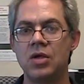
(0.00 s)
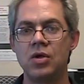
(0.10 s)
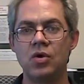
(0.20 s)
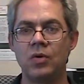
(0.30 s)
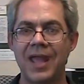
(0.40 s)

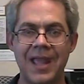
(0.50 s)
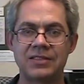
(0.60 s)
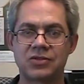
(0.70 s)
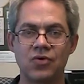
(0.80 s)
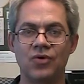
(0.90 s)
who hate
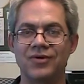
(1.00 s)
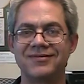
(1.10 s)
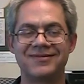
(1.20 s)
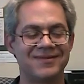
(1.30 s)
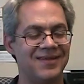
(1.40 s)
school,
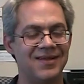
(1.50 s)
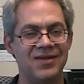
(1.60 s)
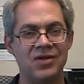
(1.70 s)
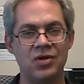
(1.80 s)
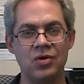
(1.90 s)

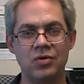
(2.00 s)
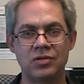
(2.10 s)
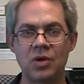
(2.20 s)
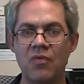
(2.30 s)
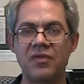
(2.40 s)
who
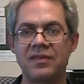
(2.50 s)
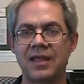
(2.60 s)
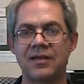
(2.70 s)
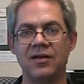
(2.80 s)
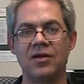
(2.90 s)
don't think they
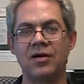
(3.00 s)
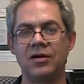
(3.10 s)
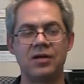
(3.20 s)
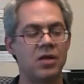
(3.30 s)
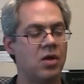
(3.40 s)
can
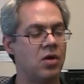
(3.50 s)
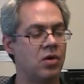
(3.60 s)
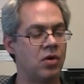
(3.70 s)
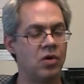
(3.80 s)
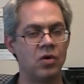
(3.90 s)
learn,
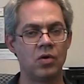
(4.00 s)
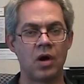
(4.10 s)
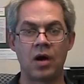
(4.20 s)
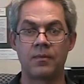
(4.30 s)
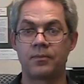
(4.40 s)
who
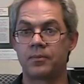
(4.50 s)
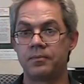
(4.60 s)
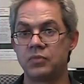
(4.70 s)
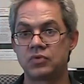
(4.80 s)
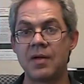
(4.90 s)
are
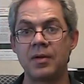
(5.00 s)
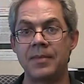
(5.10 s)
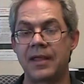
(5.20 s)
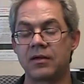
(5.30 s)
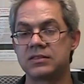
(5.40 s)

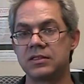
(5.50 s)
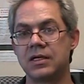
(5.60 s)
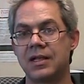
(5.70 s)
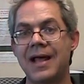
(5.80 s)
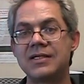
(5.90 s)
troublemakers in the
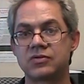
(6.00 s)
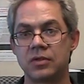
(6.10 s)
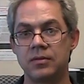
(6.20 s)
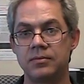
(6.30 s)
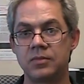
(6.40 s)

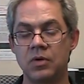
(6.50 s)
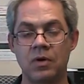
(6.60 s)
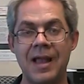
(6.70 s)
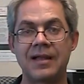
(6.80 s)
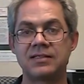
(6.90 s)
classroom, who
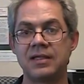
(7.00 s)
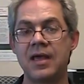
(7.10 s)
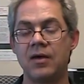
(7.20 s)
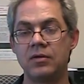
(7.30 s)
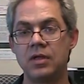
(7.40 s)
are acting
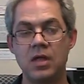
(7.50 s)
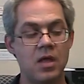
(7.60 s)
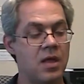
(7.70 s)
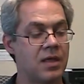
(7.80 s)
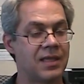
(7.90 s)
out,
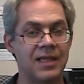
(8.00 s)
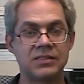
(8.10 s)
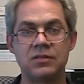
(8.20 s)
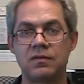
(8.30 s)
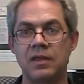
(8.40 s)
kids
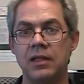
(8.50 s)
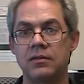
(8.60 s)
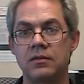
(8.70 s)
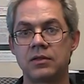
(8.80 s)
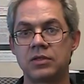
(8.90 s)
who think
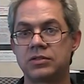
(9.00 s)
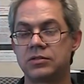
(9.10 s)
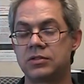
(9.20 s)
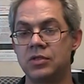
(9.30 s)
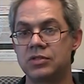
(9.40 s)
they're
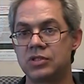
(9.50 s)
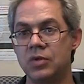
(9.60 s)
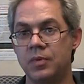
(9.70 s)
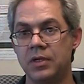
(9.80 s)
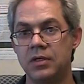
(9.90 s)
too
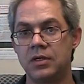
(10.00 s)
stupid.